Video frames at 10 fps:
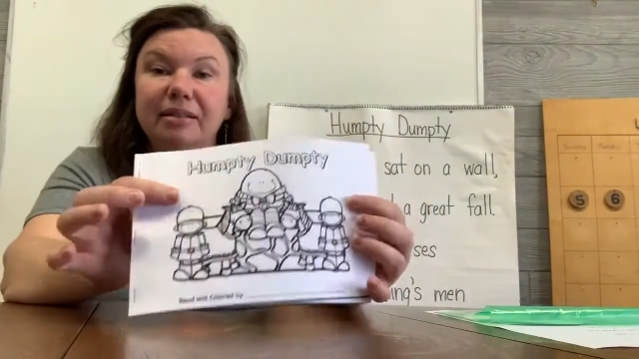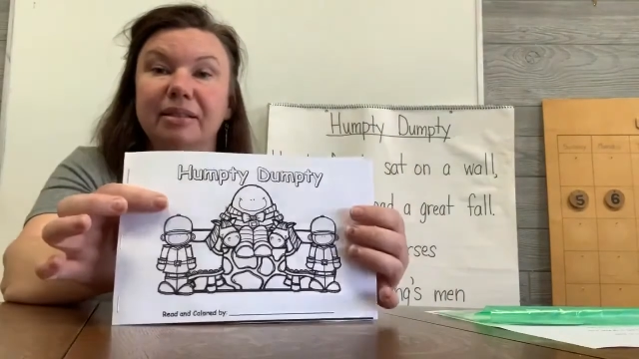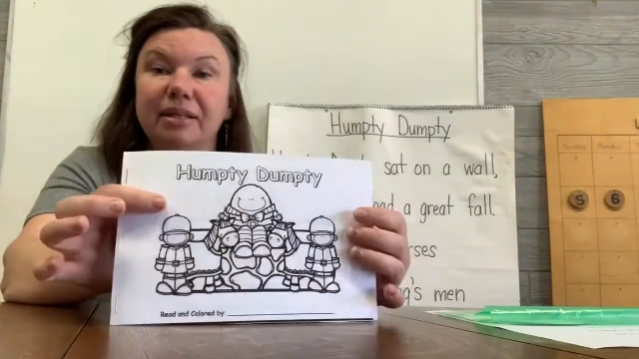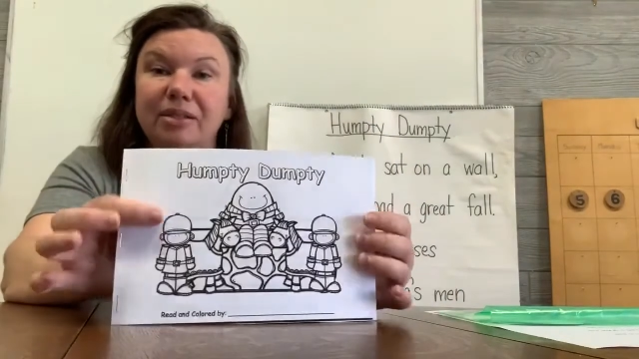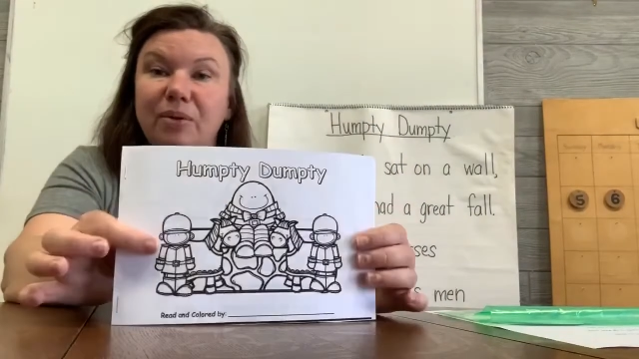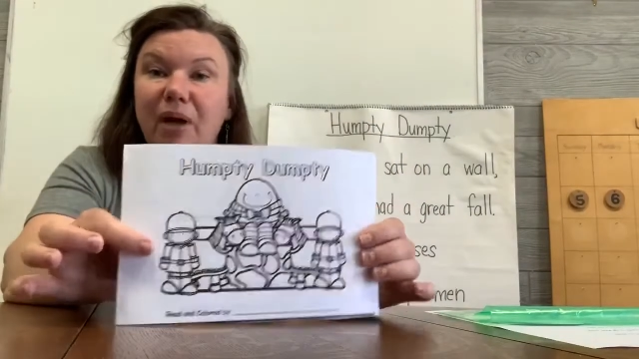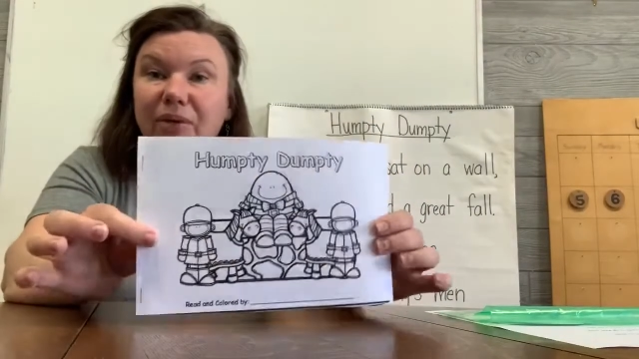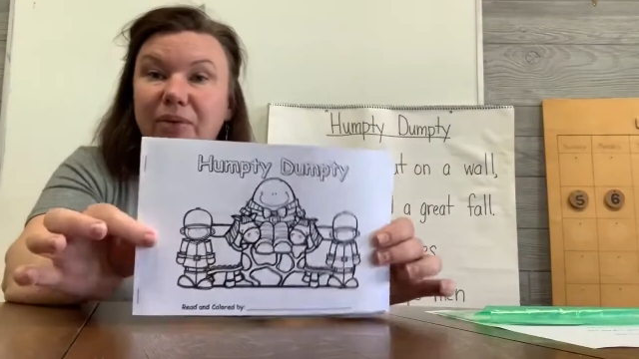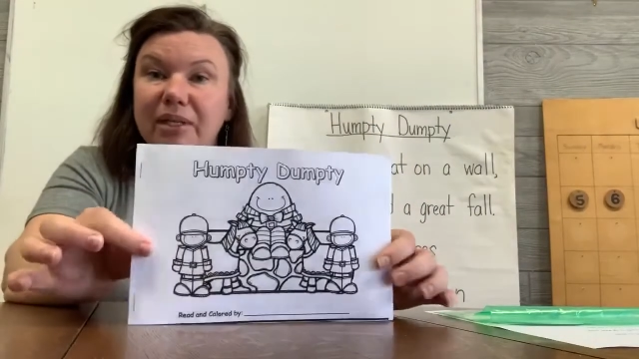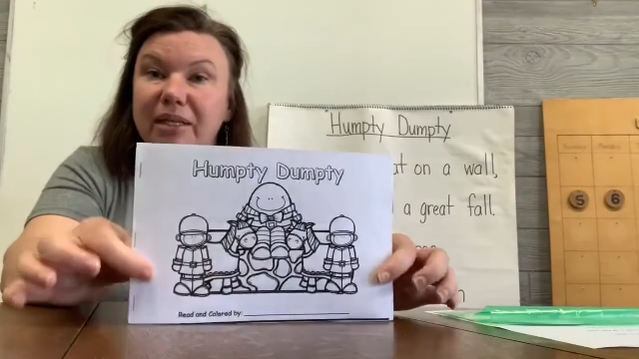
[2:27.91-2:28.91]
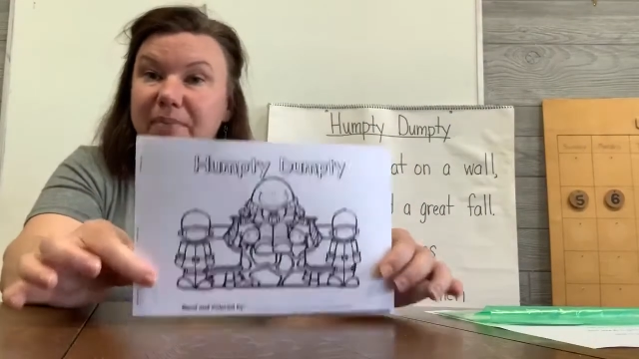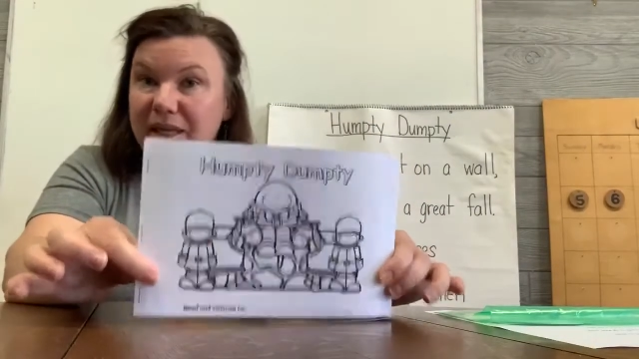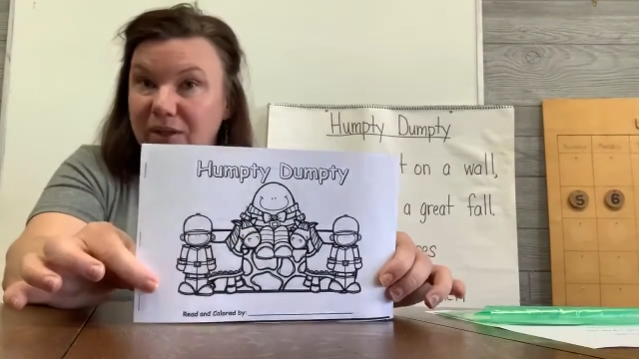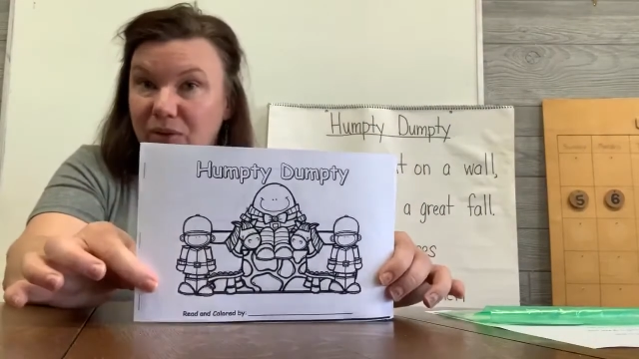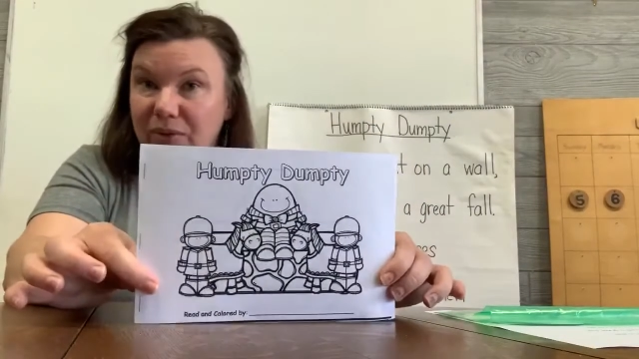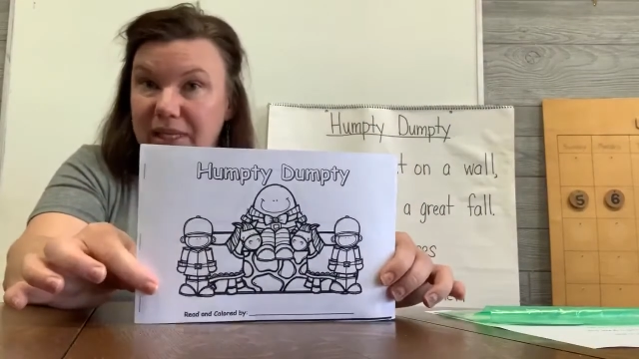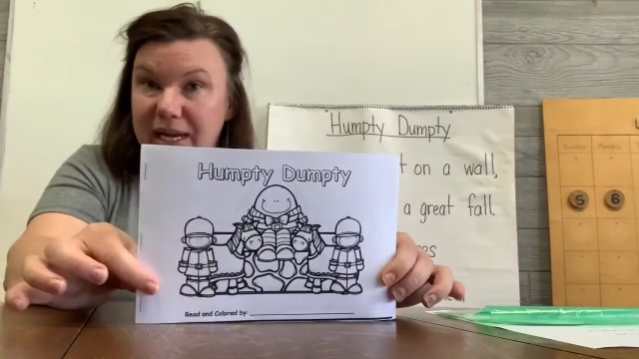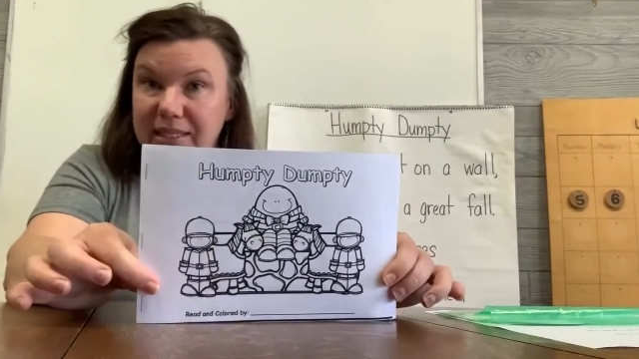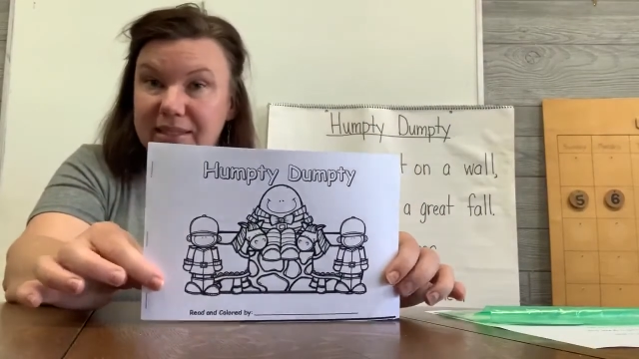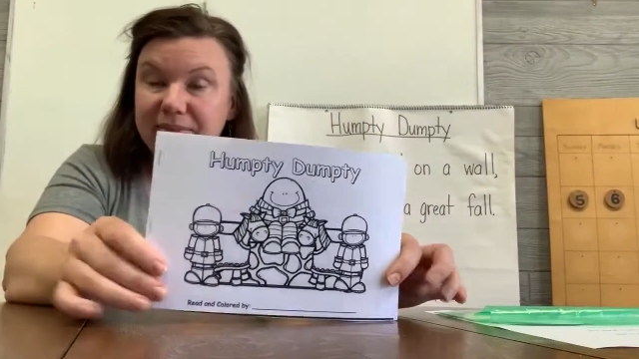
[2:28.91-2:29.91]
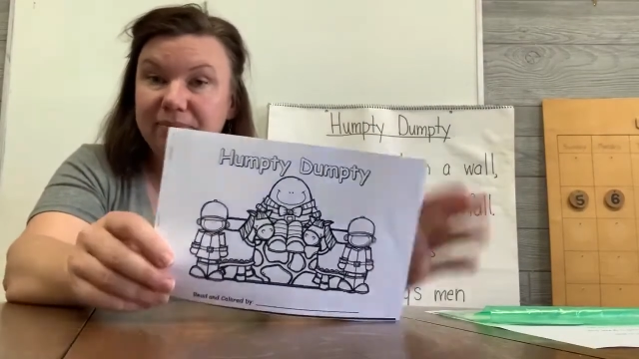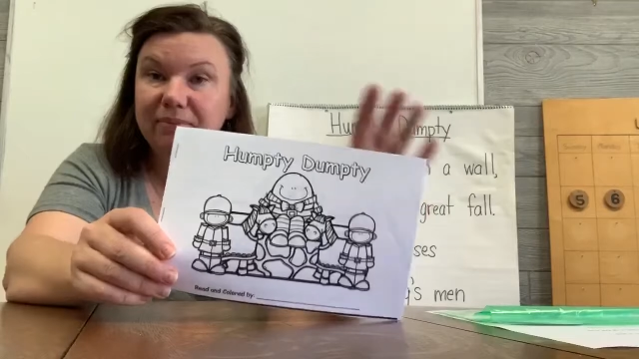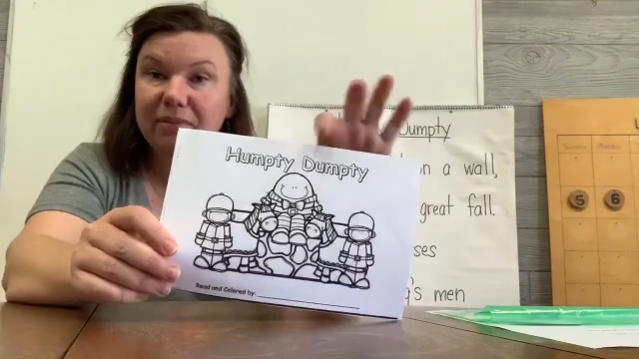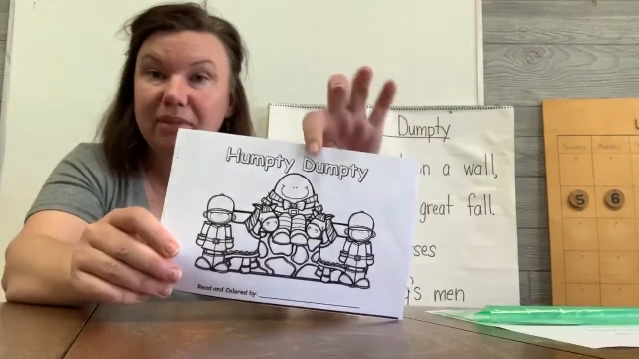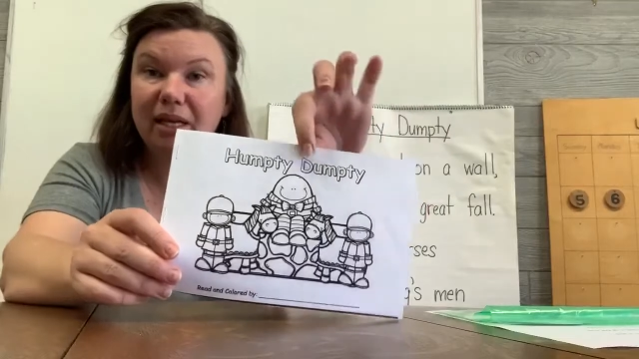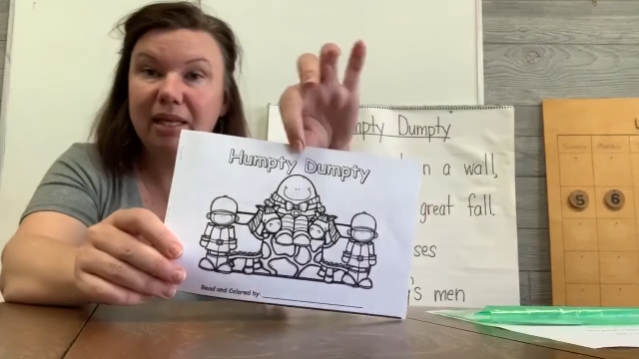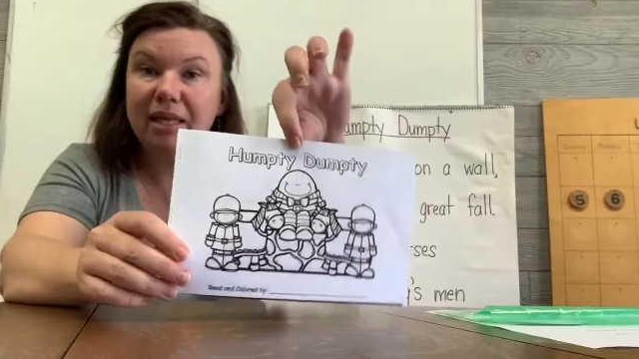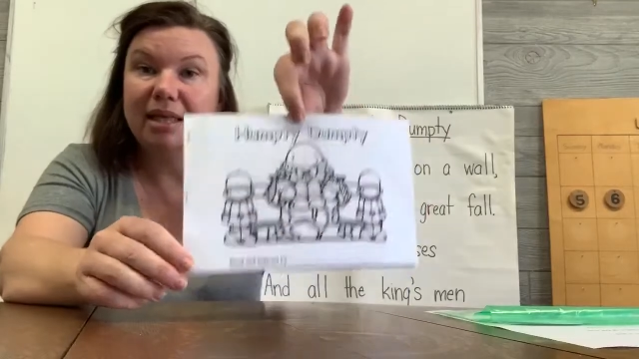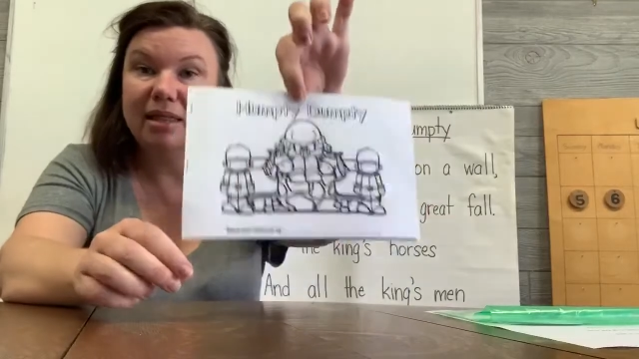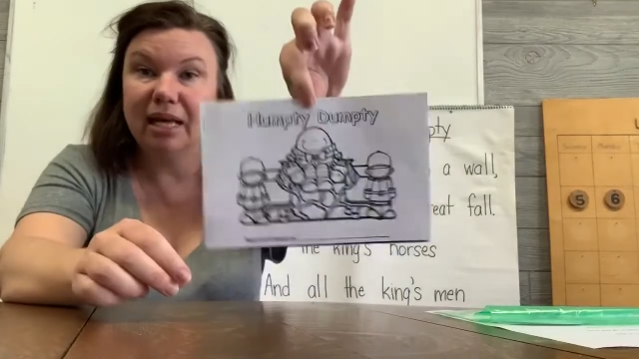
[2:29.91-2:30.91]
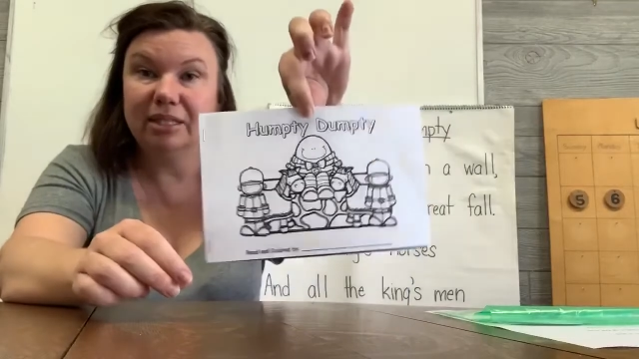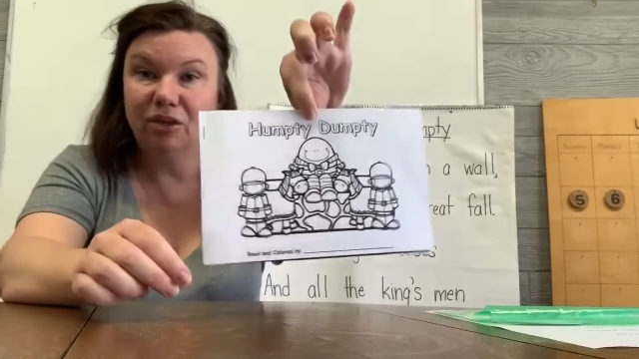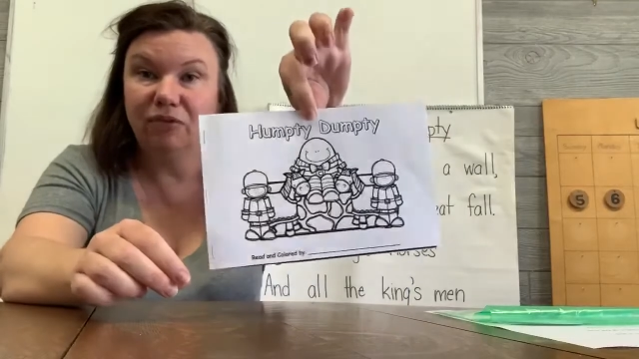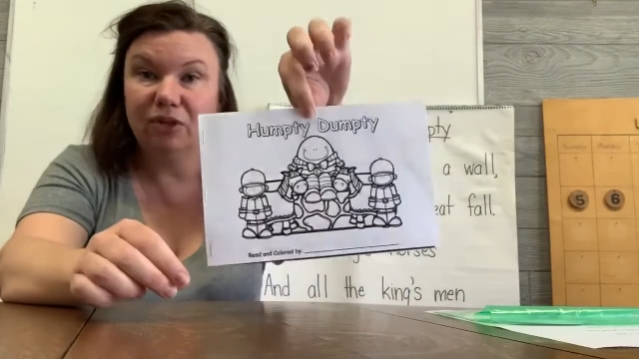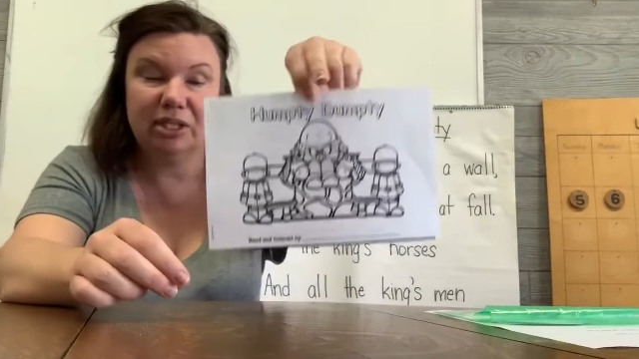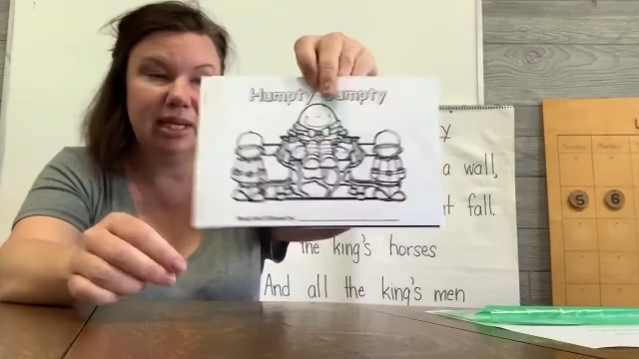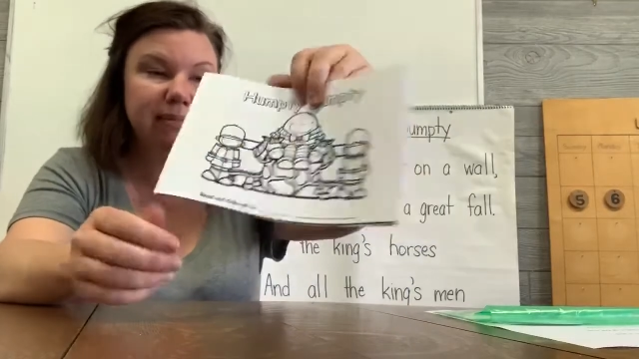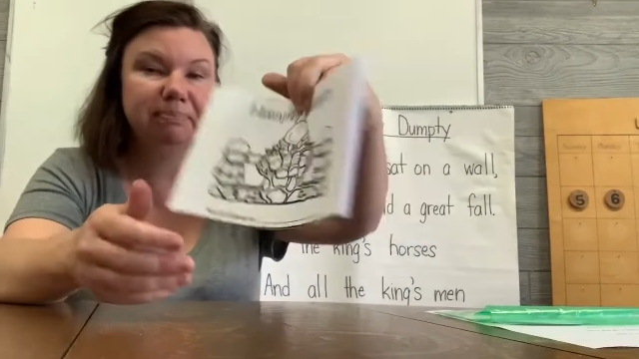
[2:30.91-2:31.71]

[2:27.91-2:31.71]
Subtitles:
Also color it and make it look really nice. Okay. That's our first thing.